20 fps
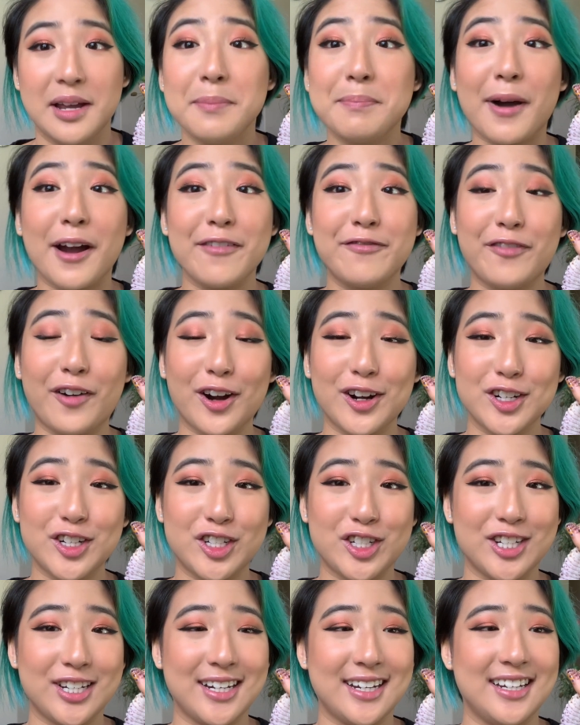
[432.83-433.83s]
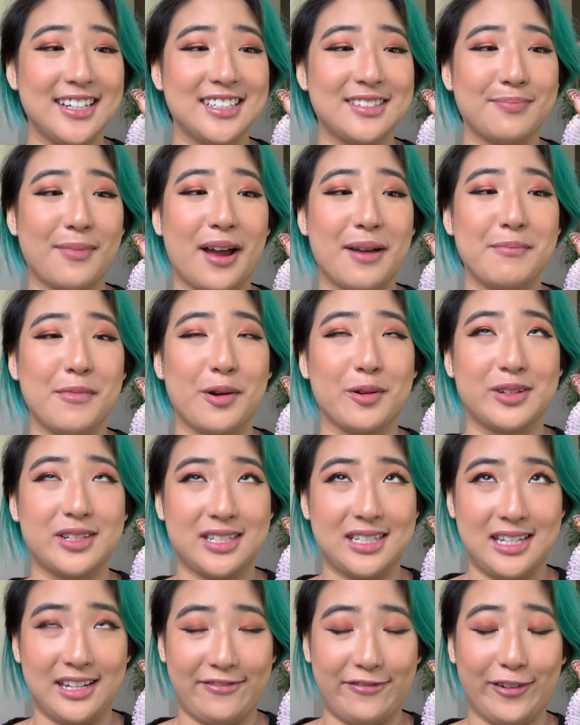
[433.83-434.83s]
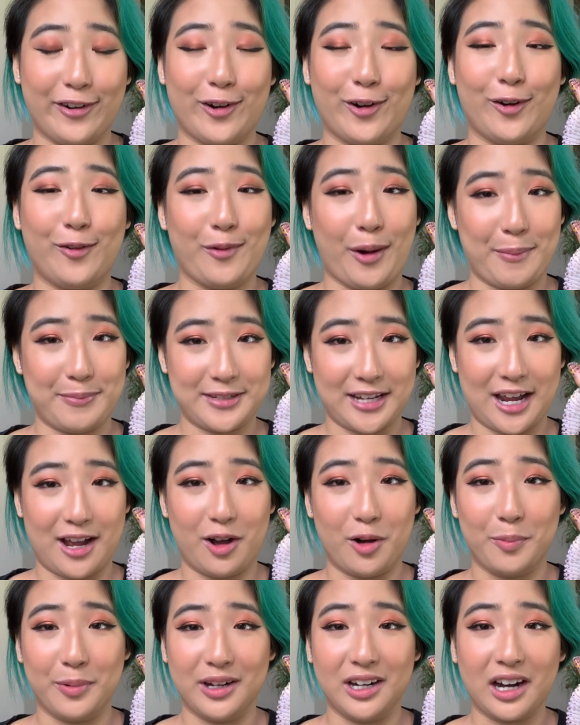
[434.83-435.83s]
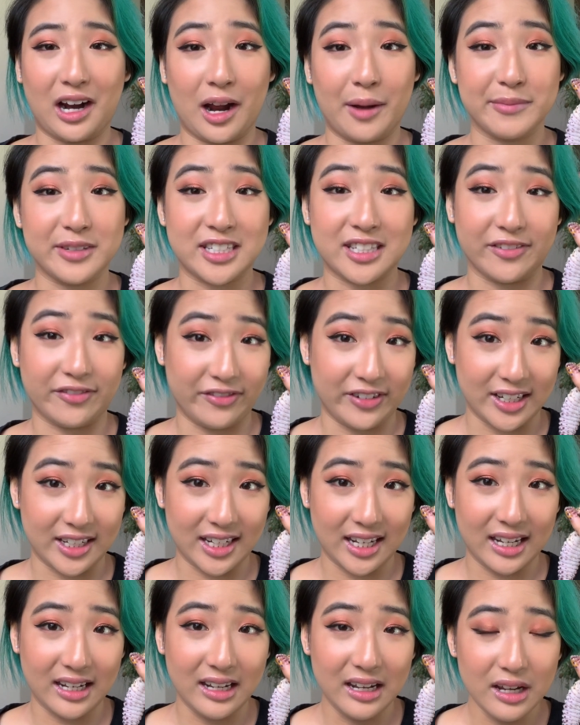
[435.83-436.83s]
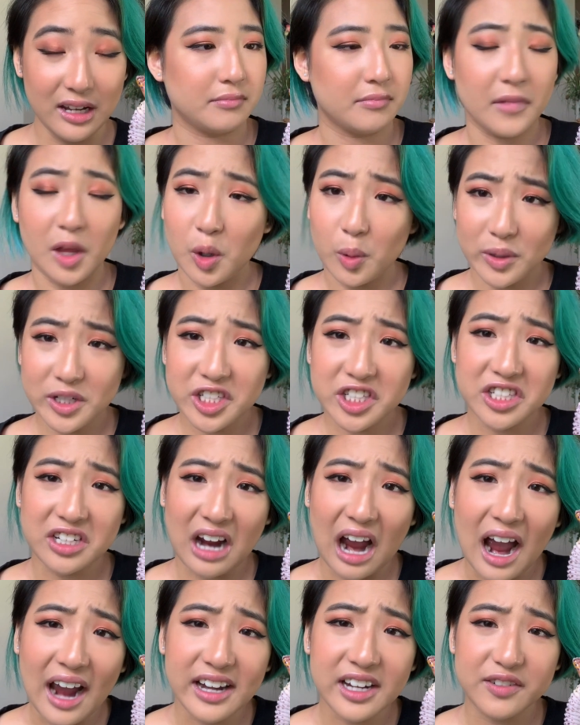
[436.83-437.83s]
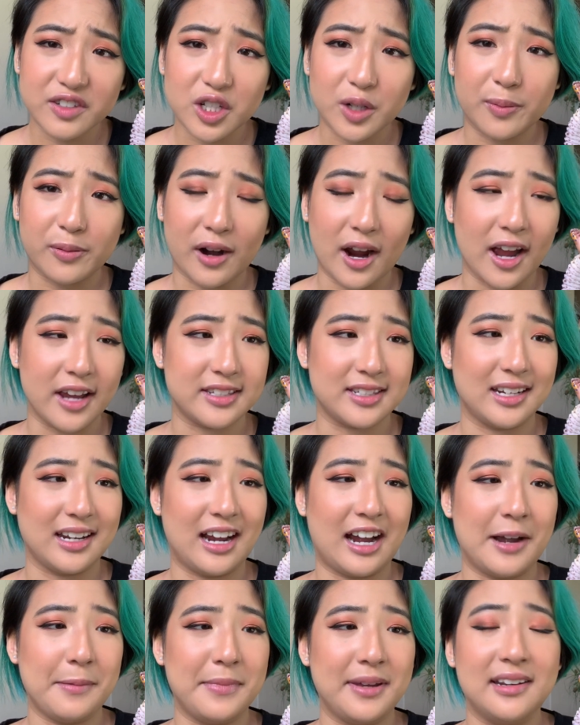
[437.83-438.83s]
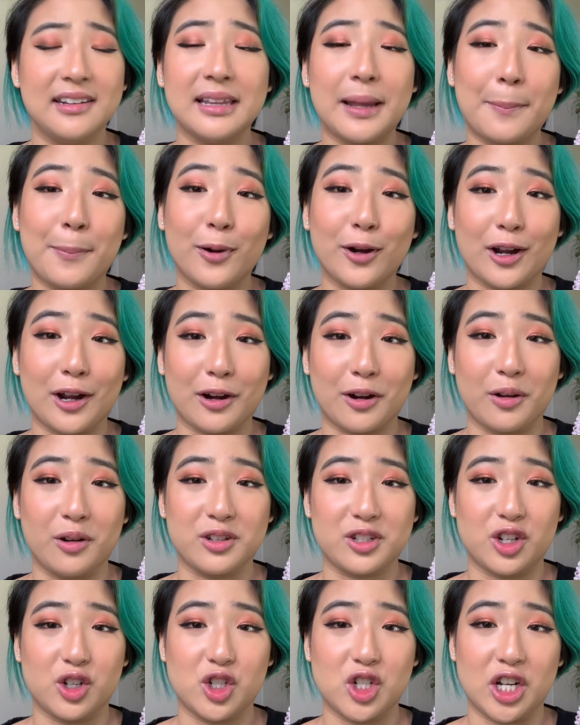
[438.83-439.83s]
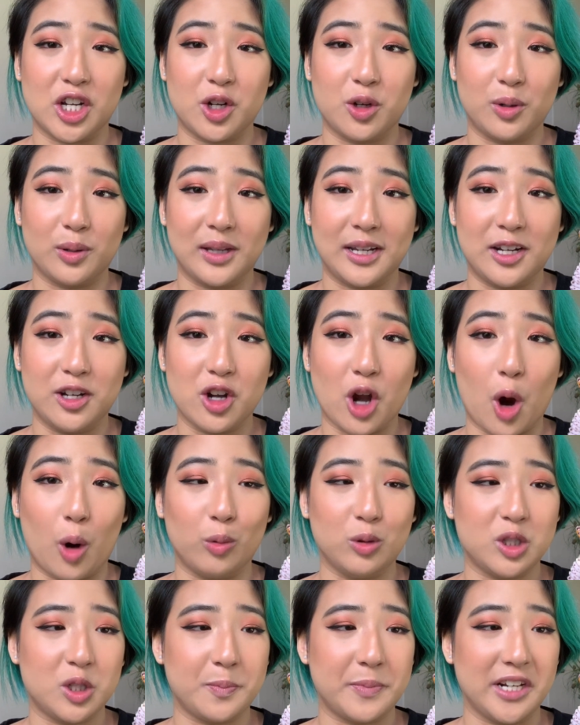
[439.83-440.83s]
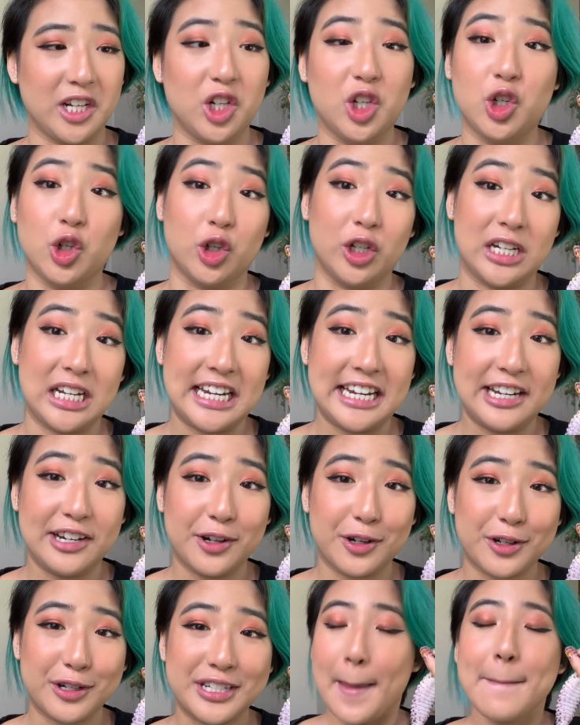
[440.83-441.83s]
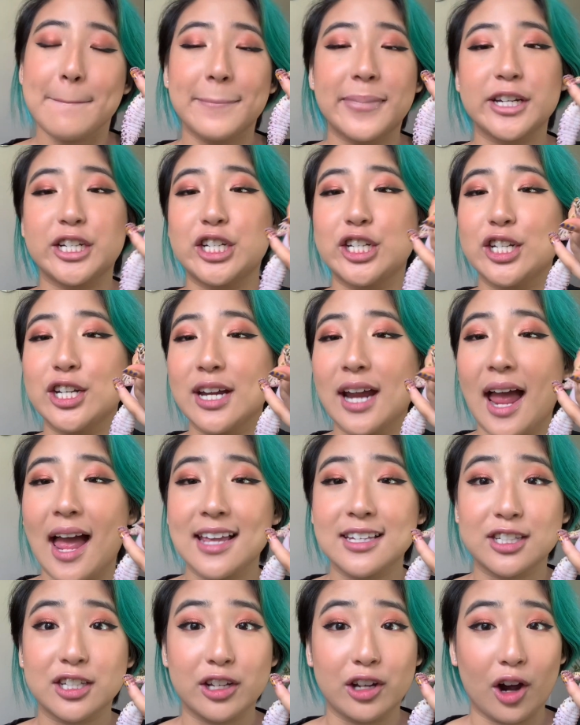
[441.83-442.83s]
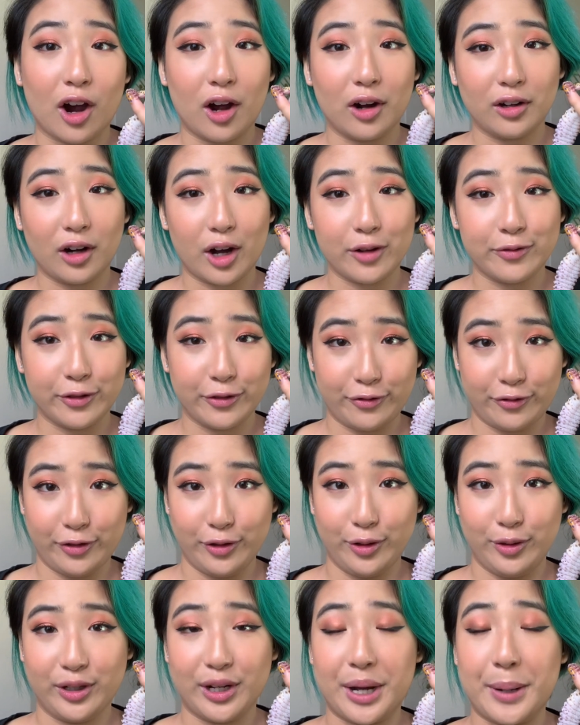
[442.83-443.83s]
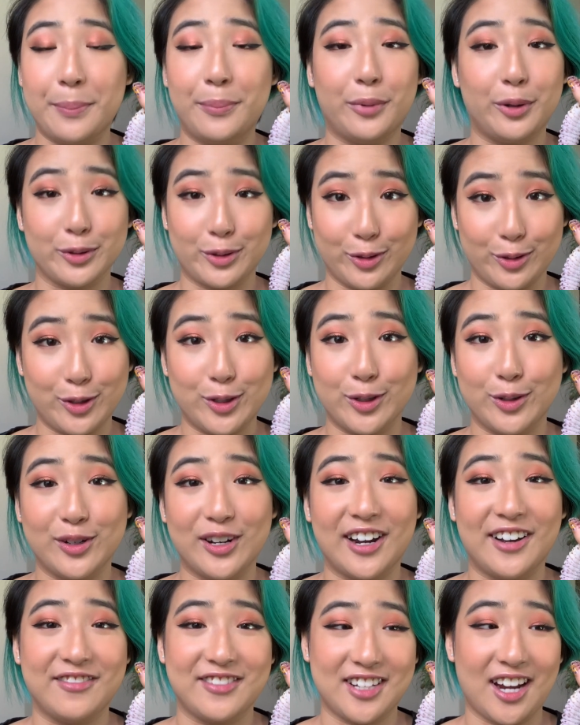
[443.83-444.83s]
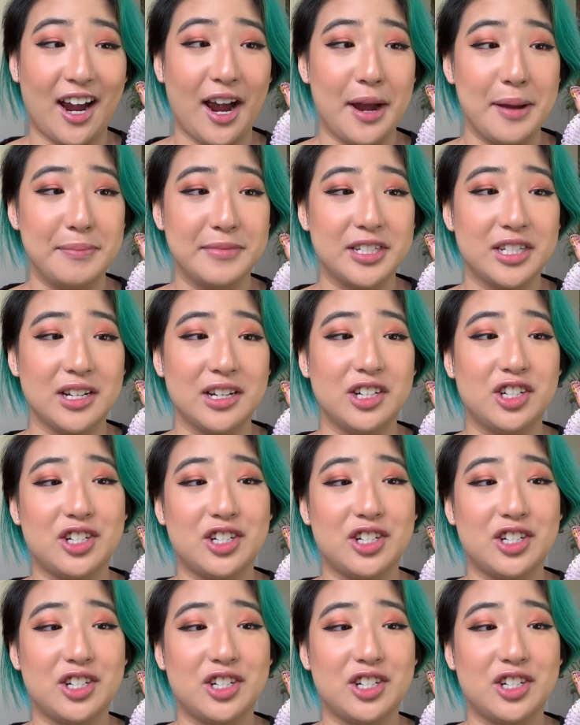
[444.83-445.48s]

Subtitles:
By far, she is my most difficult reptile when it comes to feeding, which is kind of surprising. I mean, leopard geckos are generally known to be good eaters, but she has gone off of food a multitude of times.